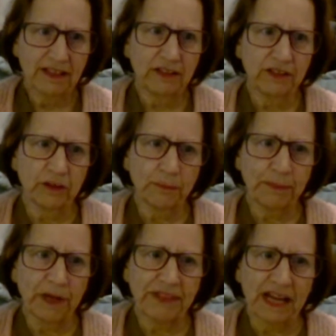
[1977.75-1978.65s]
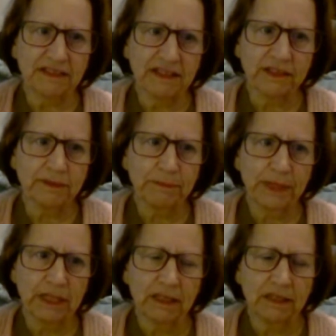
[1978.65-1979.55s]
Yeah, but that doesn't
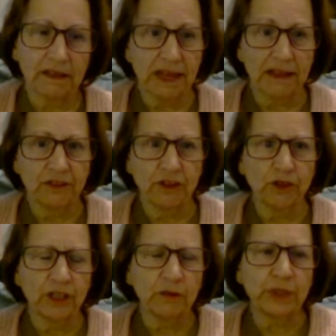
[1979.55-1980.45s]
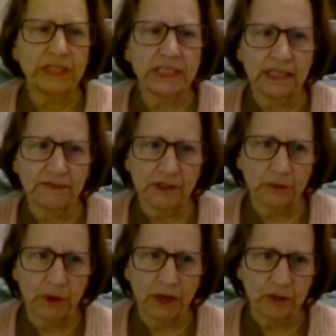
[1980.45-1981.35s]
mean that they're going to receive it right